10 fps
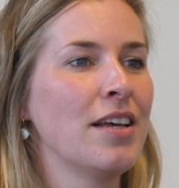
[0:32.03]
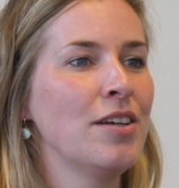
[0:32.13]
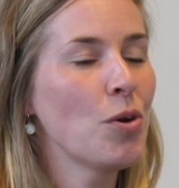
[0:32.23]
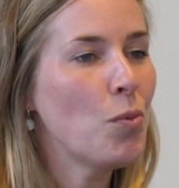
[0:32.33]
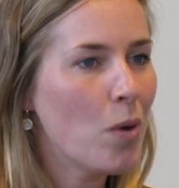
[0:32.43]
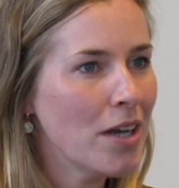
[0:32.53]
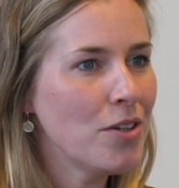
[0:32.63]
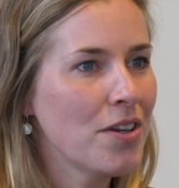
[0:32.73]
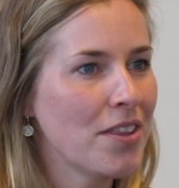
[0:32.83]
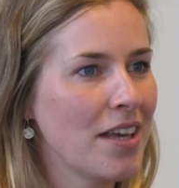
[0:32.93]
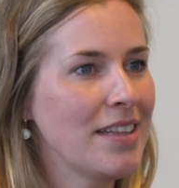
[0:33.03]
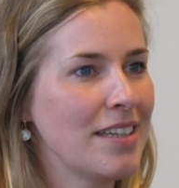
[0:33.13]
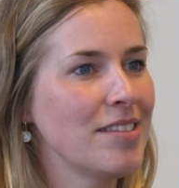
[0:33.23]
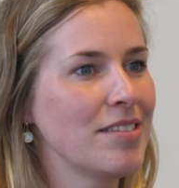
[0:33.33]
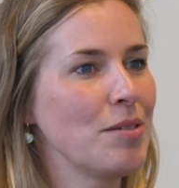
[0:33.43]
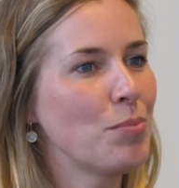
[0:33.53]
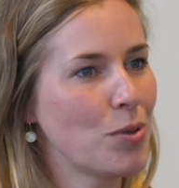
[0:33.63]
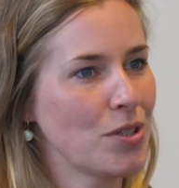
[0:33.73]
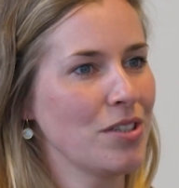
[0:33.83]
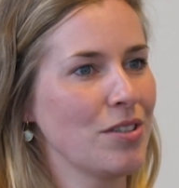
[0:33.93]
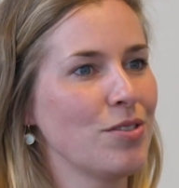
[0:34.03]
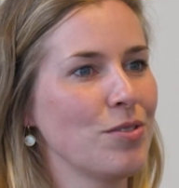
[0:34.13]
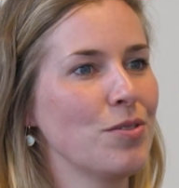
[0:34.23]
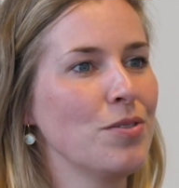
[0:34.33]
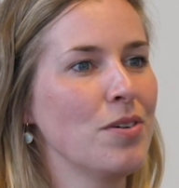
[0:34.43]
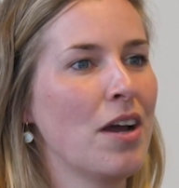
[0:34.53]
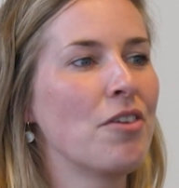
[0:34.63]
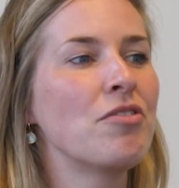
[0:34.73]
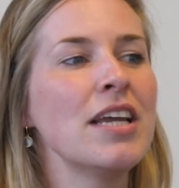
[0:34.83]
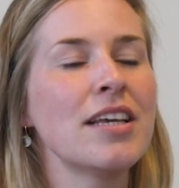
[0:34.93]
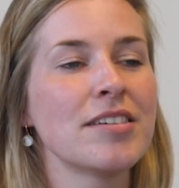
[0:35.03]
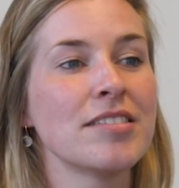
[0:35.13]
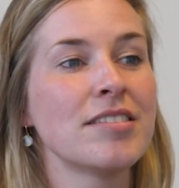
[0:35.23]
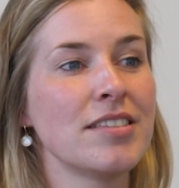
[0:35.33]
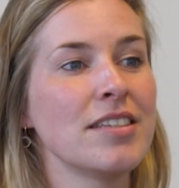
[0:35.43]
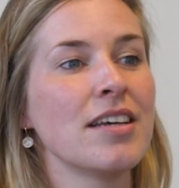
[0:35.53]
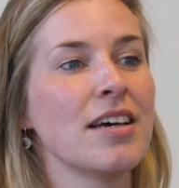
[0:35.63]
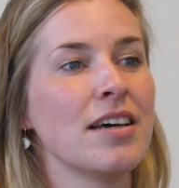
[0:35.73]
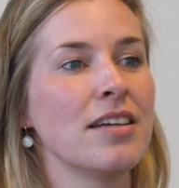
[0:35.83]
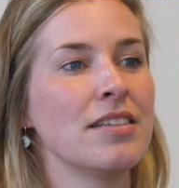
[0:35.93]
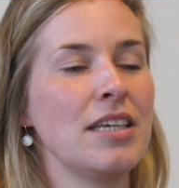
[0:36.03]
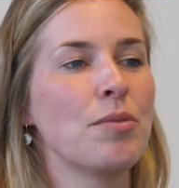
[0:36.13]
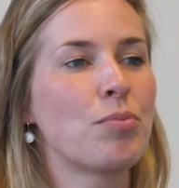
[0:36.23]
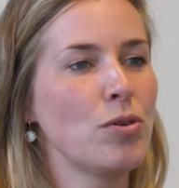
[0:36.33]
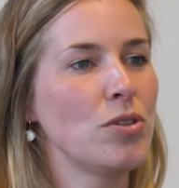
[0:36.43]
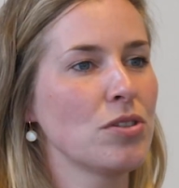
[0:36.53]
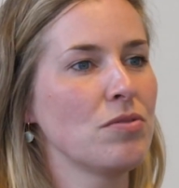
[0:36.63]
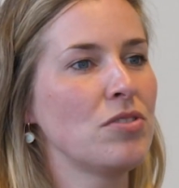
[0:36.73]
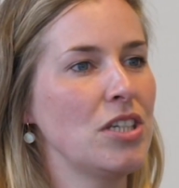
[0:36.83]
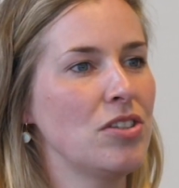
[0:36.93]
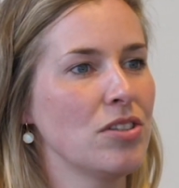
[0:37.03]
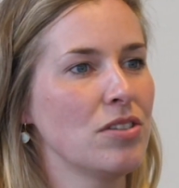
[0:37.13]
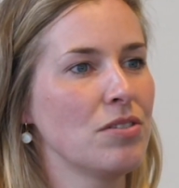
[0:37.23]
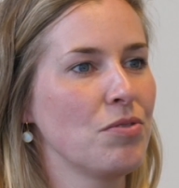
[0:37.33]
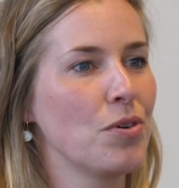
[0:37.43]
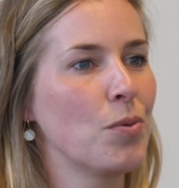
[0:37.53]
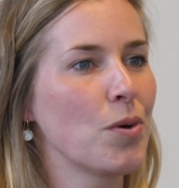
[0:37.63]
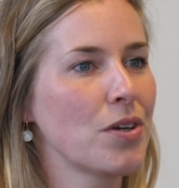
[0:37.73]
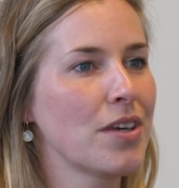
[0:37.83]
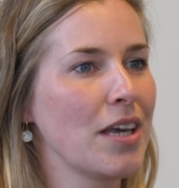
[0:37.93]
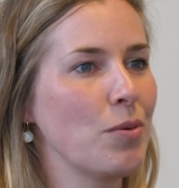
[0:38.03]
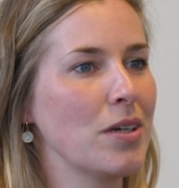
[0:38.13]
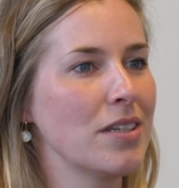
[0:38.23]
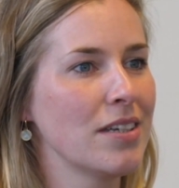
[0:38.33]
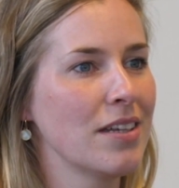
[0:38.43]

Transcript: So why do you think this is important to reconsider the approaches of teachers for working with